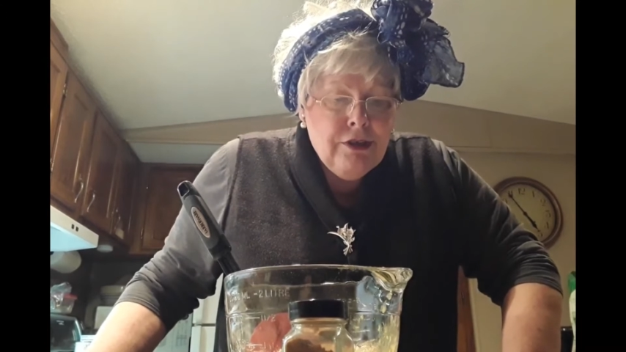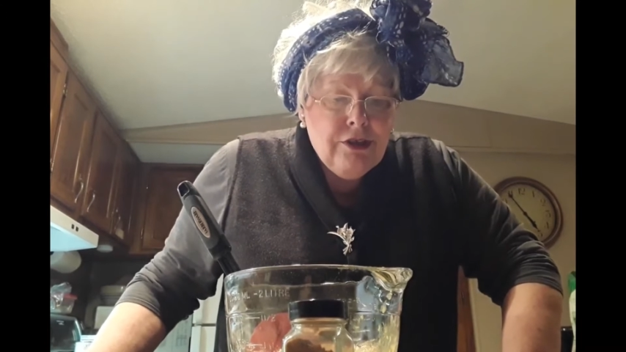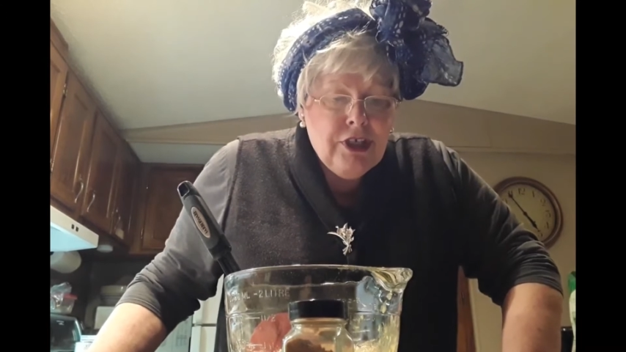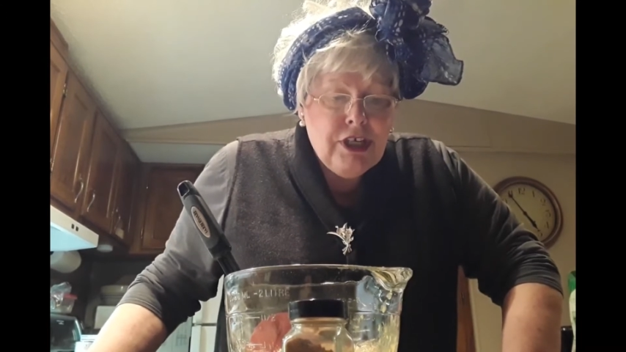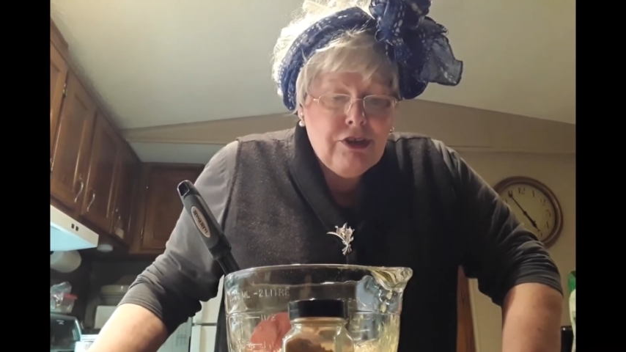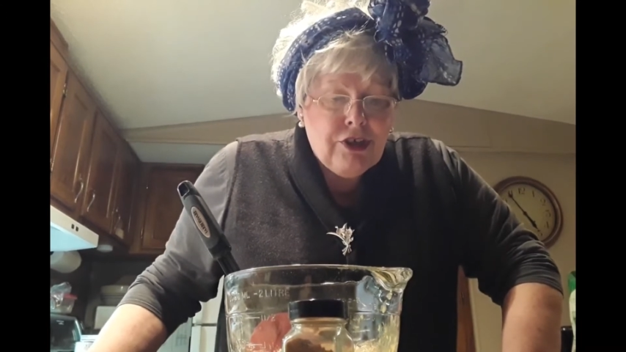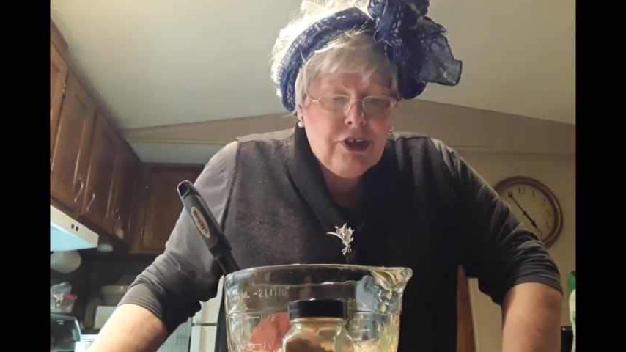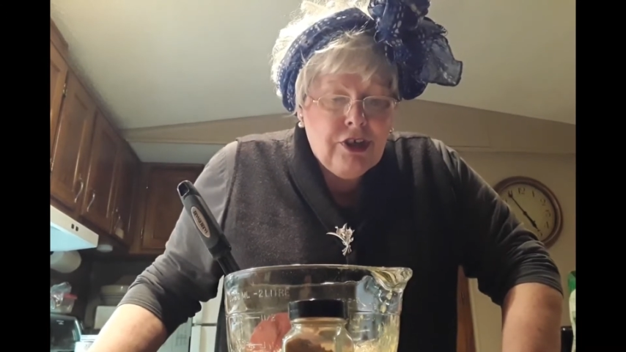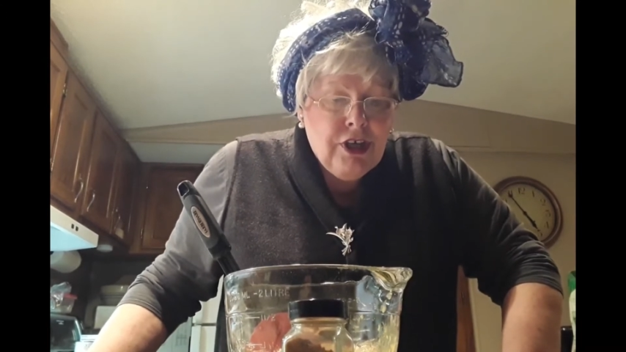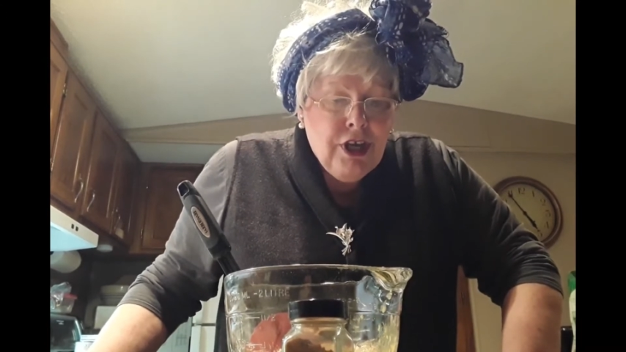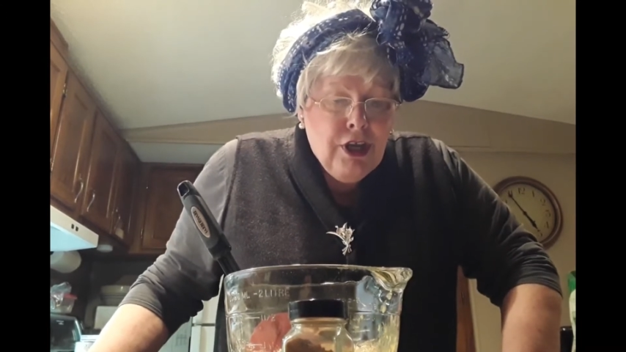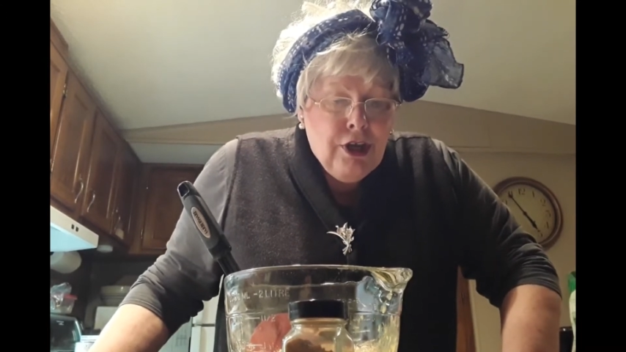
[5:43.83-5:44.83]

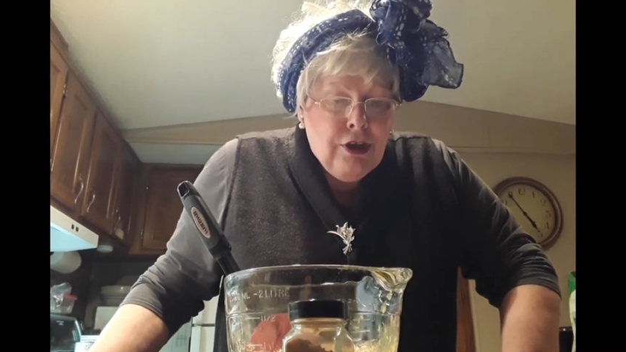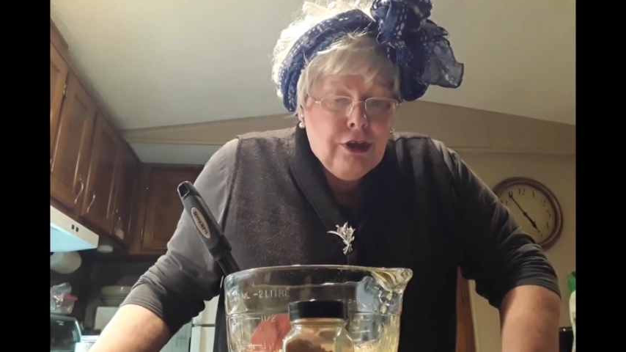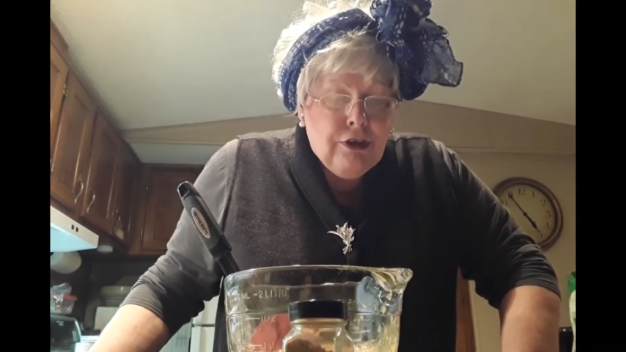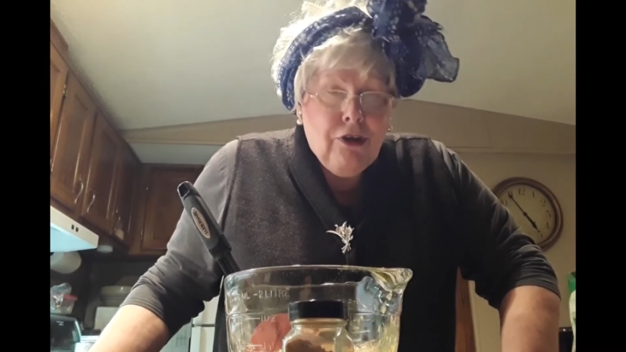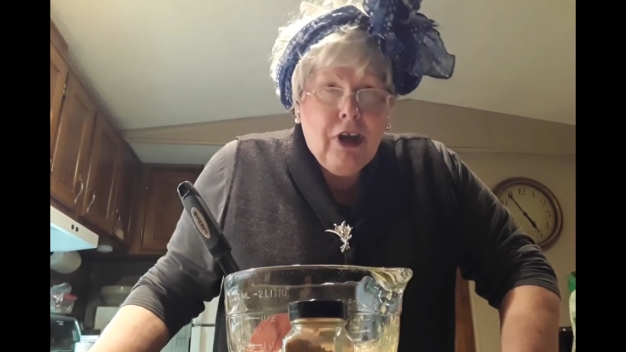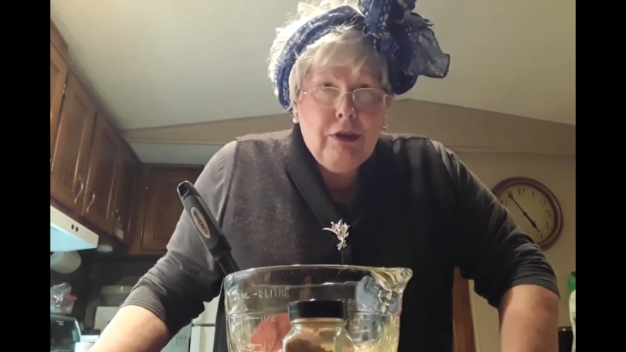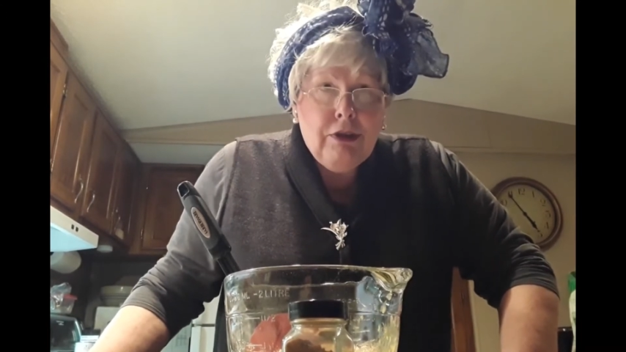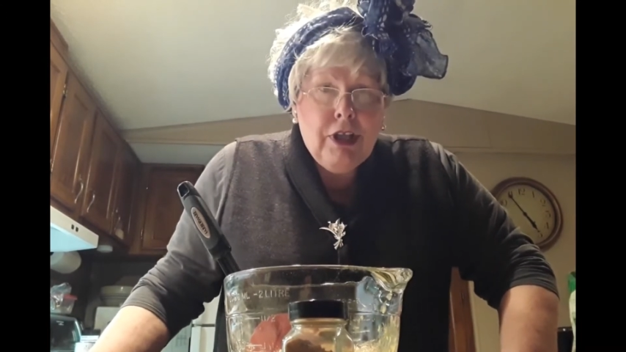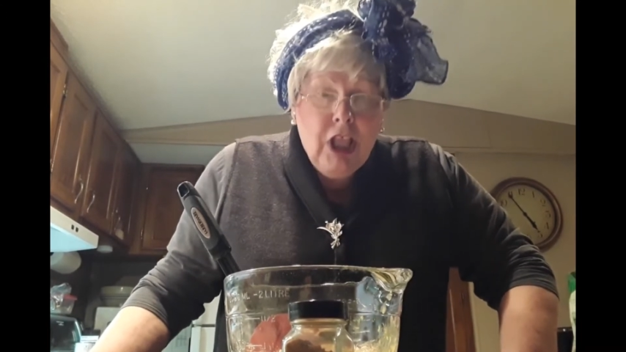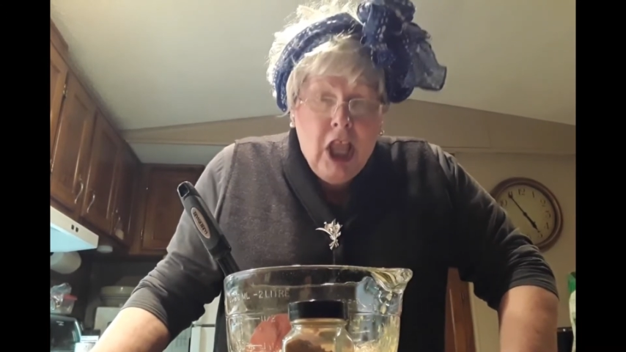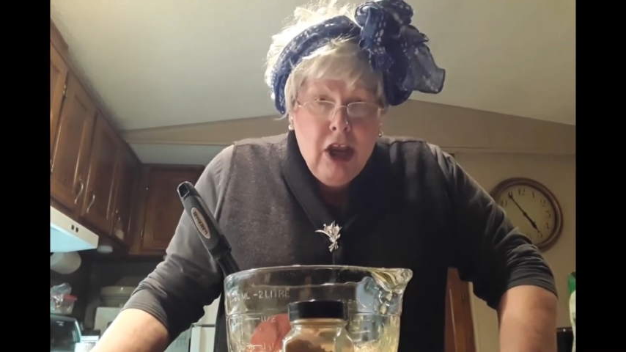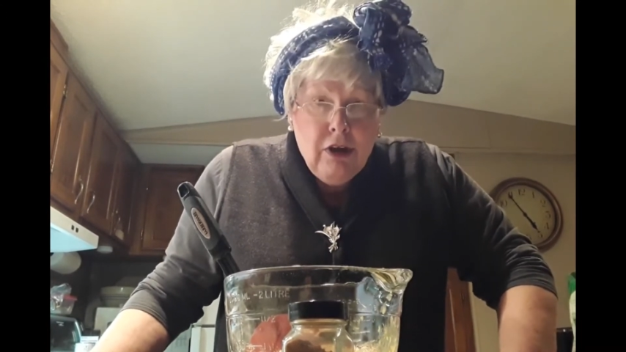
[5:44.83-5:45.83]
ginger, and ground
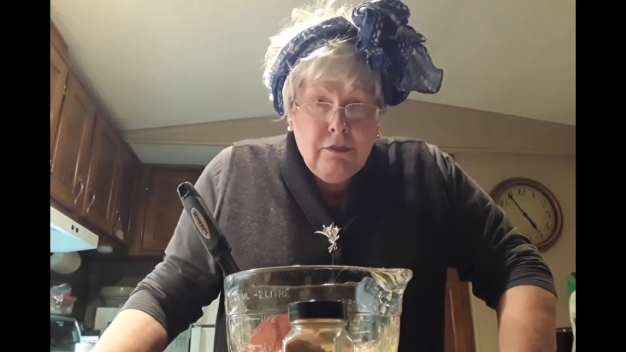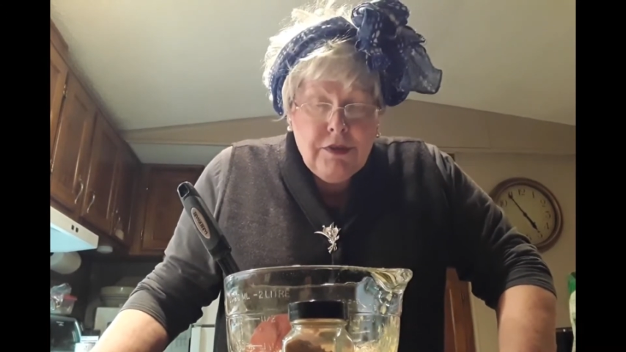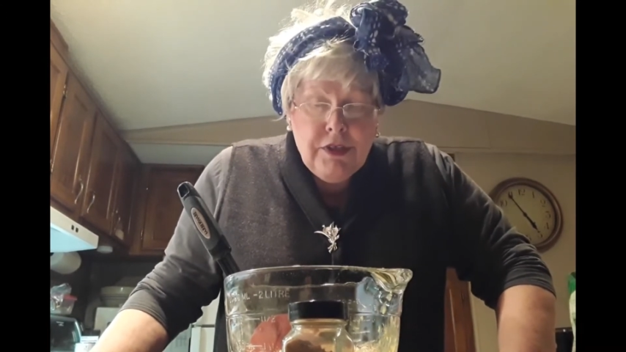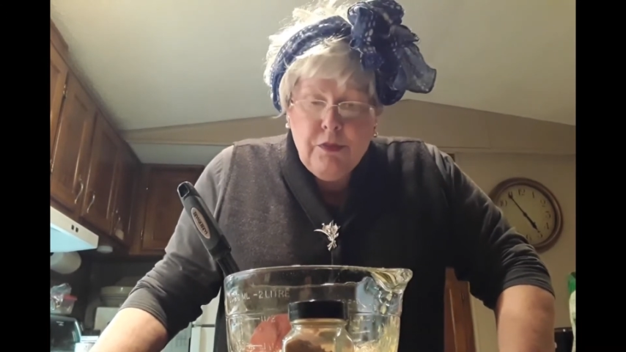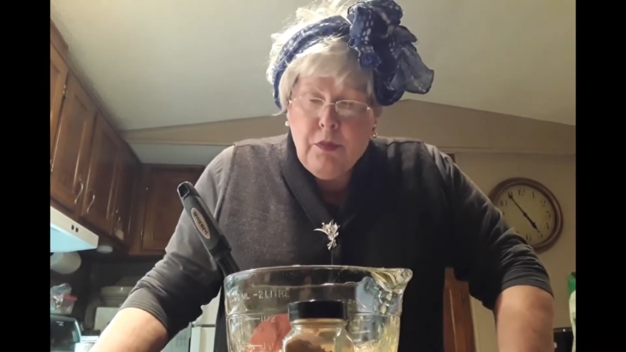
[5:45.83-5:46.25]
cloves.